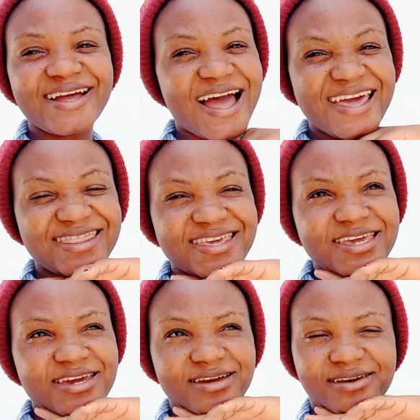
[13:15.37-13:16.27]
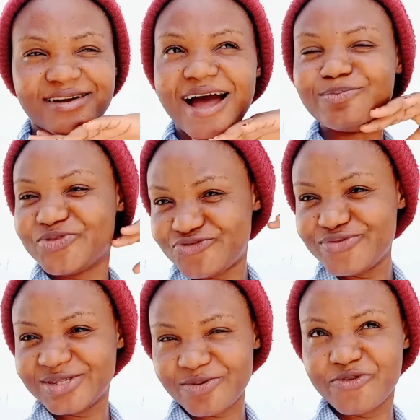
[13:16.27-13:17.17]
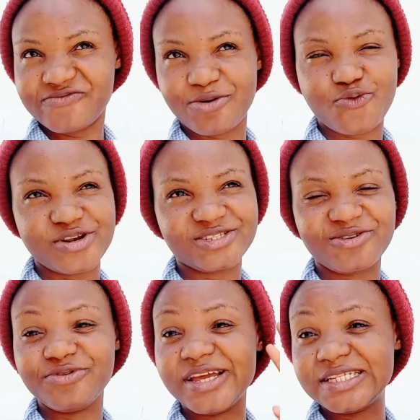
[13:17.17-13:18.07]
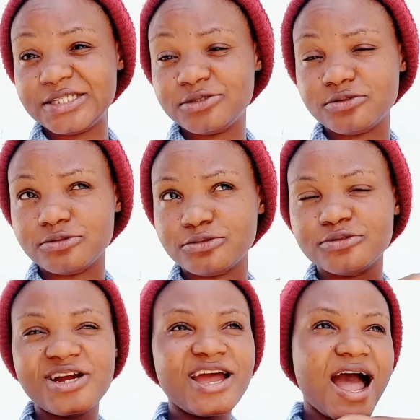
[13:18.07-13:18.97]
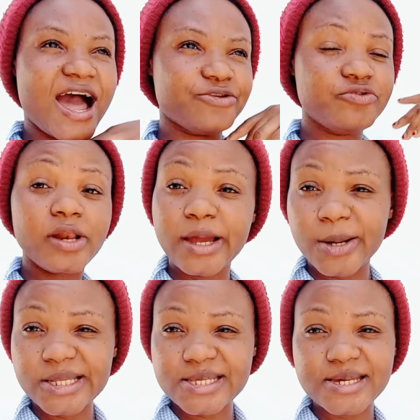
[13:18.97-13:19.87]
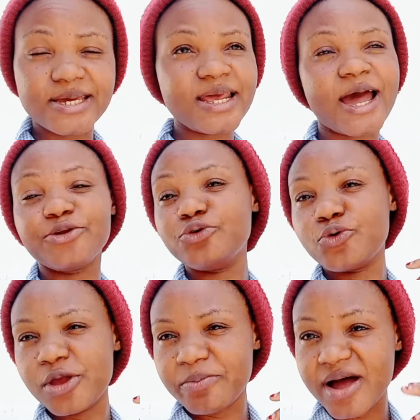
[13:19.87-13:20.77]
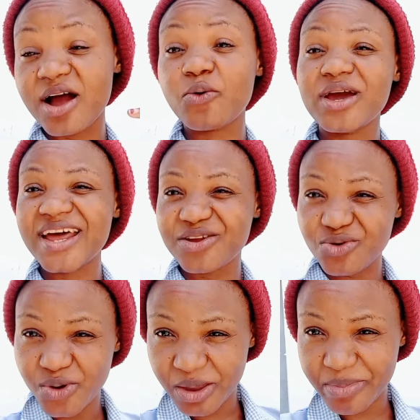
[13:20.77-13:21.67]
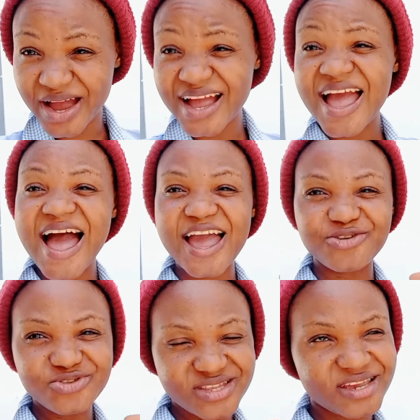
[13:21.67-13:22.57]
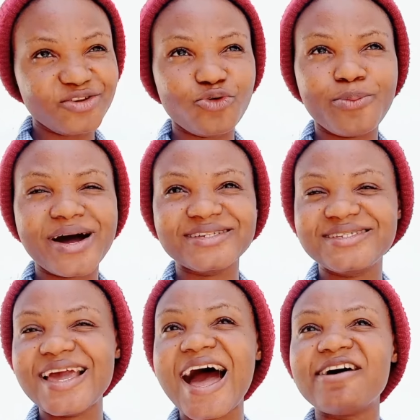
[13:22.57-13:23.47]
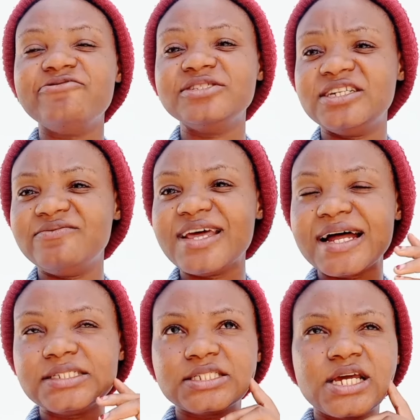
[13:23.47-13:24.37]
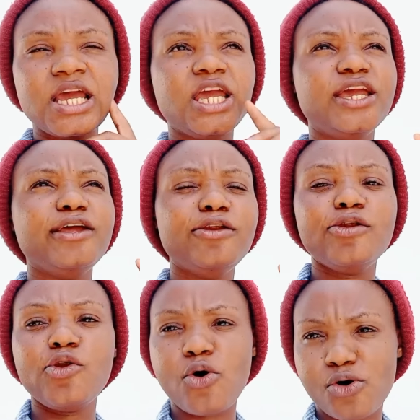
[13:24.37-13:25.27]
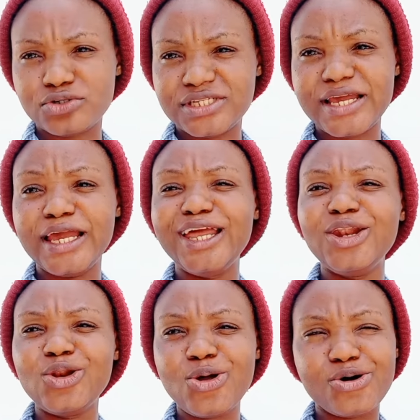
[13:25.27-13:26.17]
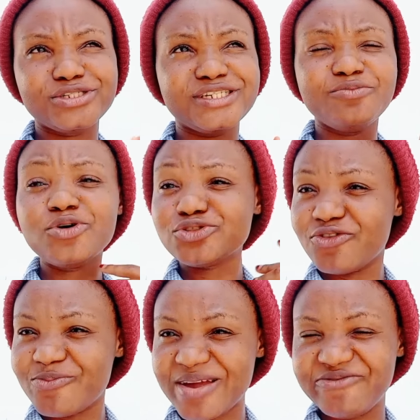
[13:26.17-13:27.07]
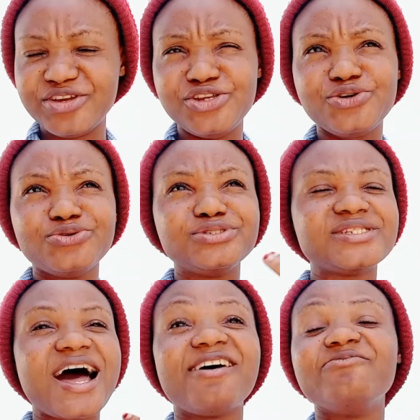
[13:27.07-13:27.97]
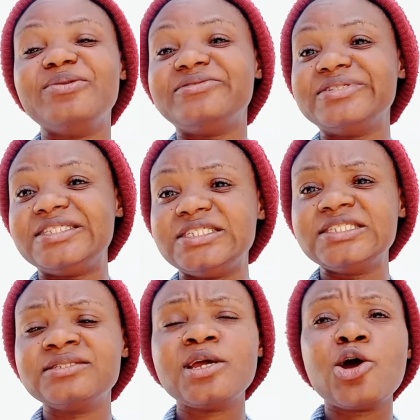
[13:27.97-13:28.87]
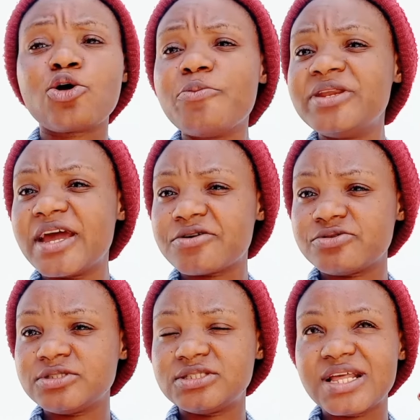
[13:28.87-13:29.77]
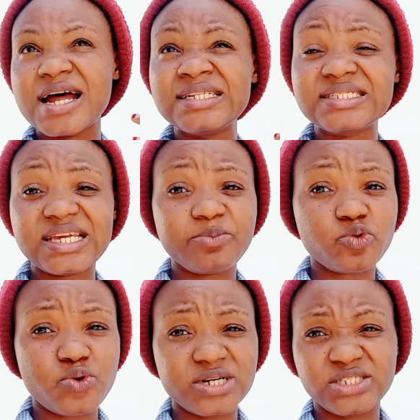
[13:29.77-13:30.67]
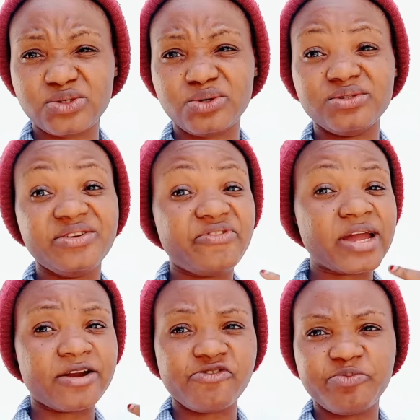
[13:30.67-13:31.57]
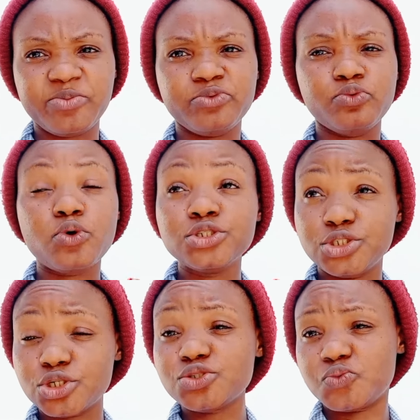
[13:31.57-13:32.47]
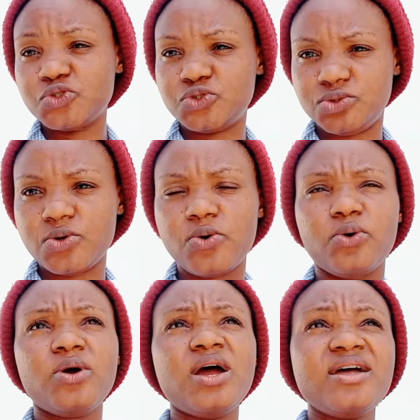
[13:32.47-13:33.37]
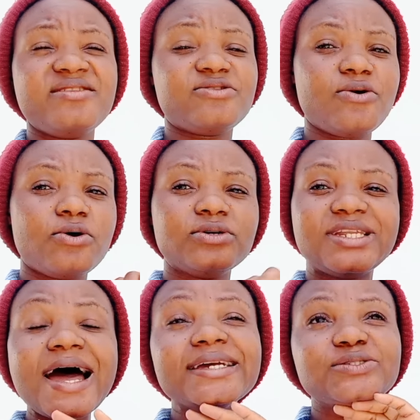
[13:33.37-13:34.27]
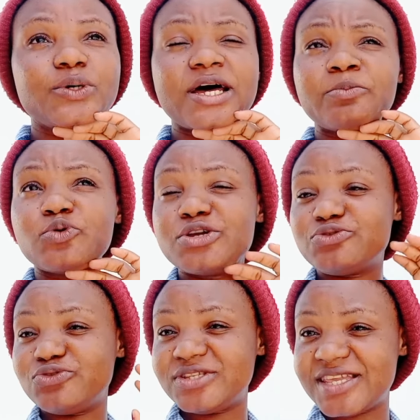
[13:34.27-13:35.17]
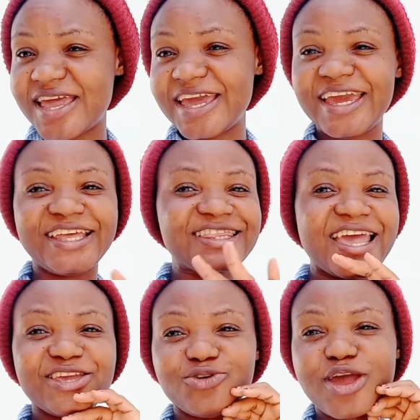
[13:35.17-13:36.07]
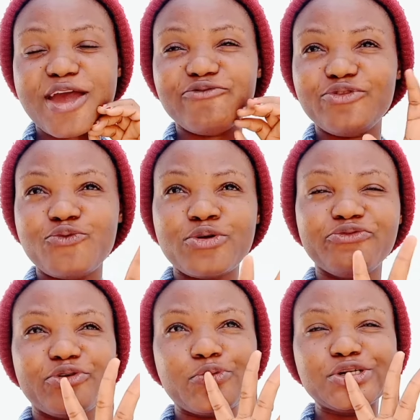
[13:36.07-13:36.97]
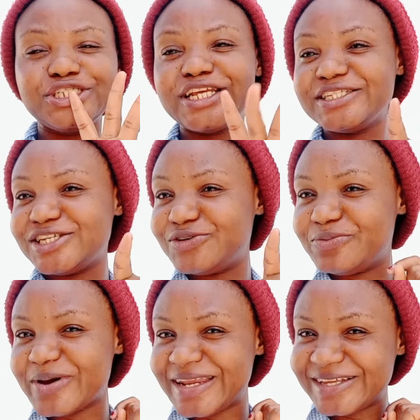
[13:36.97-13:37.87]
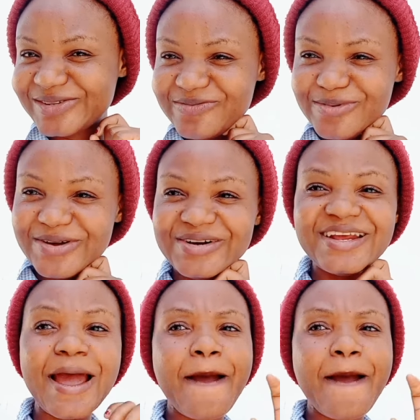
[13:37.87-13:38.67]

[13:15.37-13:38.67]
I think I'm through with some of the questions relating to, are you relocating? Are you going back? When are you going back? Are you staying in Oman? See, I've received that a lot, a lot. In most of my videos, I've been reading, coming across that same question. Different kind of people just want to know. So that is what I'm going to say. Thank you everyone for watching, and see you in my next upload.